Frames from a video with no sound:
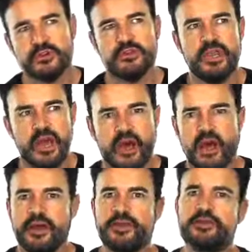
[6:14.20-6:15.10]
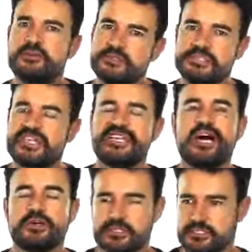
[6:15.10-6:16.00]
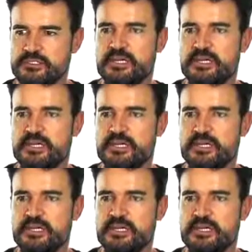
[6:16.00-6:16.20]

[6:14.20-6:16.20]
Yeah, I check out,